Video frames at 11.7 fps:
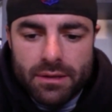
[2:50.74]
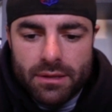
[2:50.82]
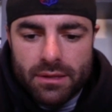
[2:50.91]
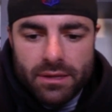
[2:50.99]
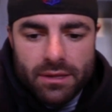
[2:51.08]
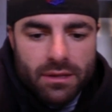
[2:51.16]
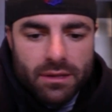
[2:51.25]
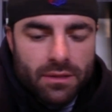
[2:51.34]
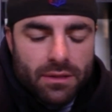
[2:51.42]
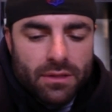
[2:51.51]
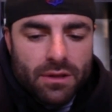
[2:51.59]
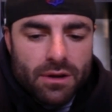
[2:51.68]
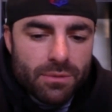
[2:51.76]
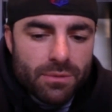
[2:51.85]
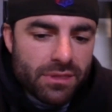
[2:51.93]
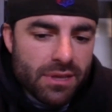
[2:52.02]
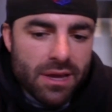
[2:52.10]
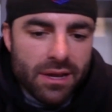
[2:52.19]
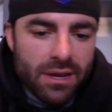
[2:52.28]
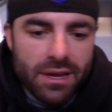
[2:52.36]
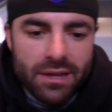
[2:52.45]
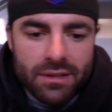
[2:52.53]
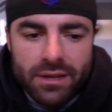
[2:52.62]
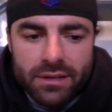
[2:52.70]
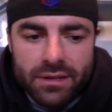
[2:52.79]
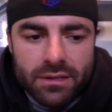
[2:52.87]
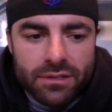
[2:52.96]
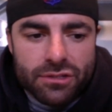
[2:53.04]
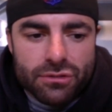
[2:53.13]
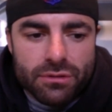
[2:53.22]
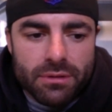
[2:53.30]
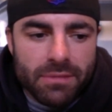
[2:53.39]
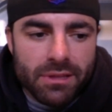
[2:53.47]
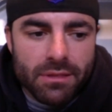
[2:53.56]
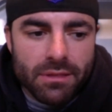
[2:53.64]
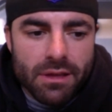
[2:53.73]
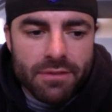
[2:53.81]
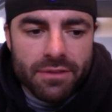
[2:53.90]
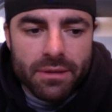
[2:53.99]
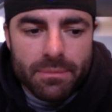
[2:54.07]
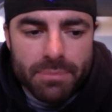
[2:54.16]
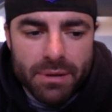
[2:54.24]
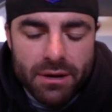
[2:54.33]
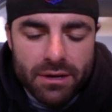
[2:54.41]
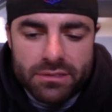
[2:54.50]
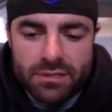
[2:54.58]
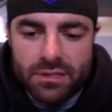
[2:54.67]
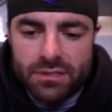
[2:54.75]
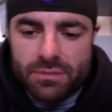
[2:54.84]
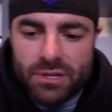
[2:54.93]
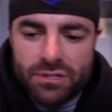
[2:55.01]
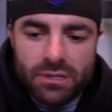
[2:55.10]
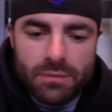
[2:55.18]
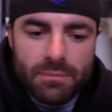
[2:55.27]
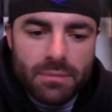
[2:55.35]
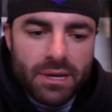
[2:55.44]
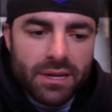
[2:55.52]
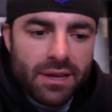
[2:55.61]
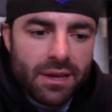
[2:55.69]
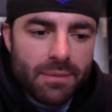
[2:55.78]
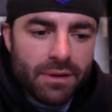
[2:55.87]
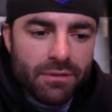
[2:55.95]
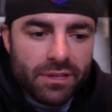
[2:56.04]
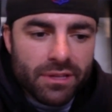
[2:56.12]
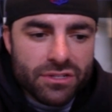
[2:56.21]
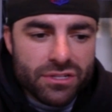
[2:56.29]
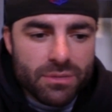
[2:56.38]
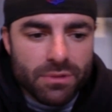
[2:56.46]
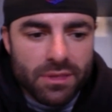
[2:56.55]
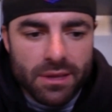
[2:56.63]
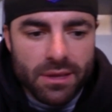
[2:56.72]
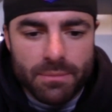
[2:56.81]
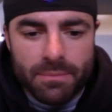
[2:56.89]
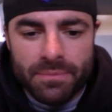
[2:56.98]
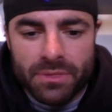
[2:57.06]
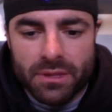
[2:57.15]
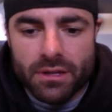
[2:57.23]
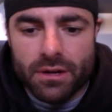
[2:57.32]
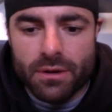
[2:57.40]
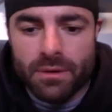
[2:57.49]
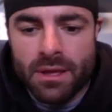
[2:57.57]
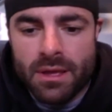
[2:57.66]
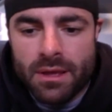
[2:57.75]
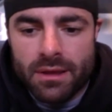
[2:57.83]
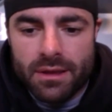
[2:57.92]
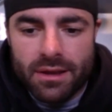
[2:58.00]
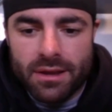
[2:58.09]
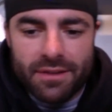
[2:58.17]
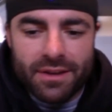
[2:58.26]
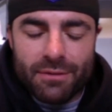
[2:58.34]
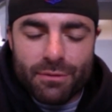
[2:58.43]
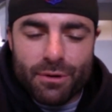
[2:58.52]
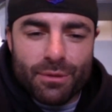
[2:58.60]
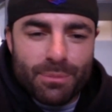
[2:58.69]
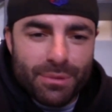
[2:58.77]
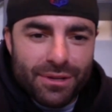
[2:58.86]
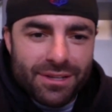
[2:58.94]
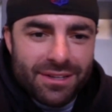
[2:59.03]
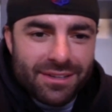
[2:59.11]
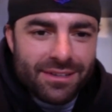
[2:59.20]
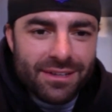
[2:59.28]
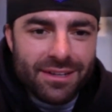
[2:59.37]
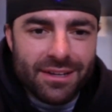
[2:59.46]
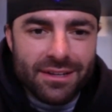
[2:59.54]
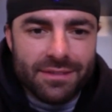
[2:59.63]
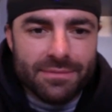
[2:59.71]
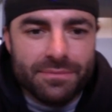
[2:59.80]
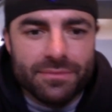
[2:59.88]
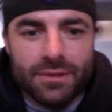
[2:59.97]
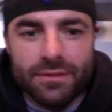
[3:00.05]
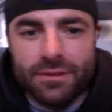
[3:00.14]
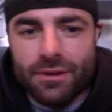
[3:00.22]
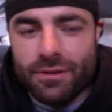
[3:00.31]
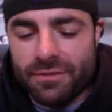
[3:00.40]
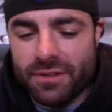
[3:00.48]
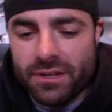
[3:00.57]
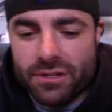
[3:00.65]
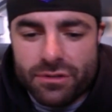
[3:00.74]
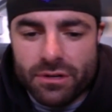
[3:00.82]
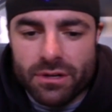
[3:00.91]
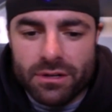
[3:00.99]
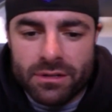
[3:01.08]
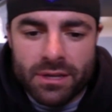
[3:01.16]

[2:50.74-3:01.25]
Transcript: along with that, I had like extremely loving parents, especially my dad. My relationship with him, you know, I, I wrote a book uh, called Finish Strong,